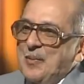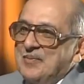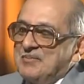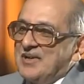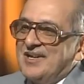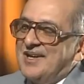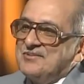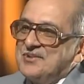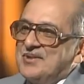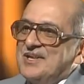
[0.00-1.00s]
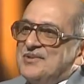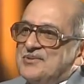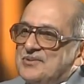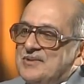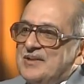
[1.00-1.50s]
people around you can
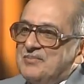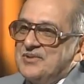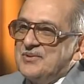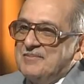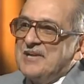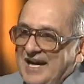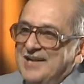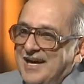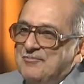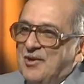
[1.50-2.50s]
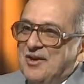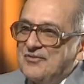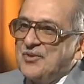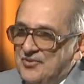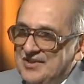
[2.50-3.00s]
do to help you. I mean, I'm one
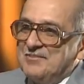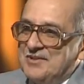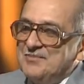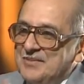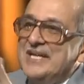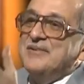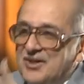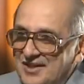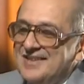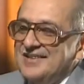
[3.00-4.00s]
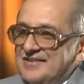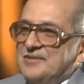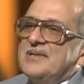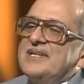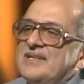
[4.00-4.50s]
of those. I'm a believer, as uh-huh, it
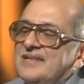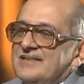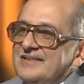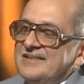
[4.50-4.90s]
were. Yeah. Uh-huh.